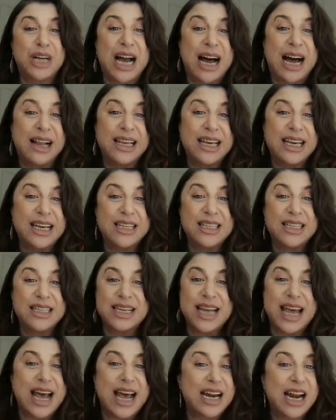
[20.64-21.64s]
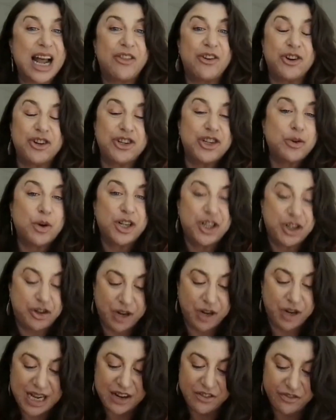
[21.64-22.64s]
colleagues and others who are
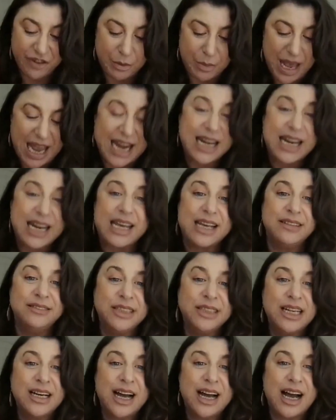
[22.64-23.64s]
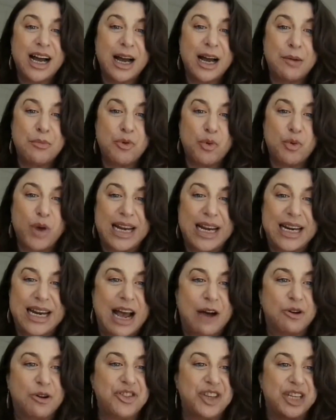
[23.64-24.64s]
tuning in from Haiti right
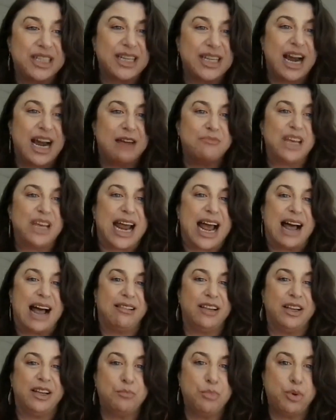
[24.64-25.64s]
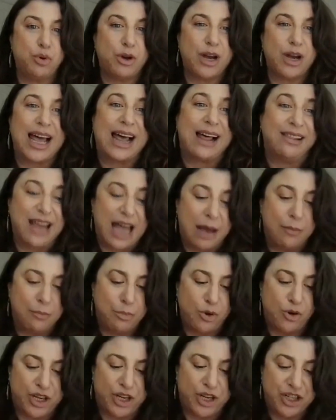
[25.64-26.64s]
now at this time that Alain
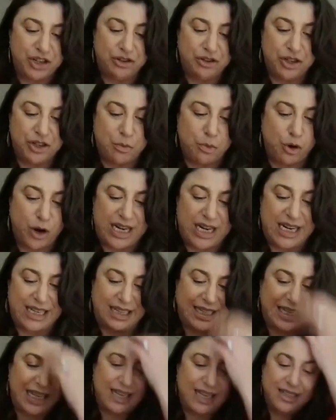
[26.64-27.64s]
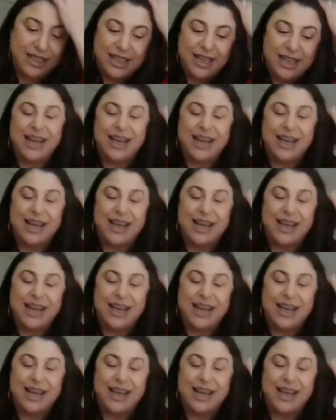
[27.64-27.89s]
points to so poignantly.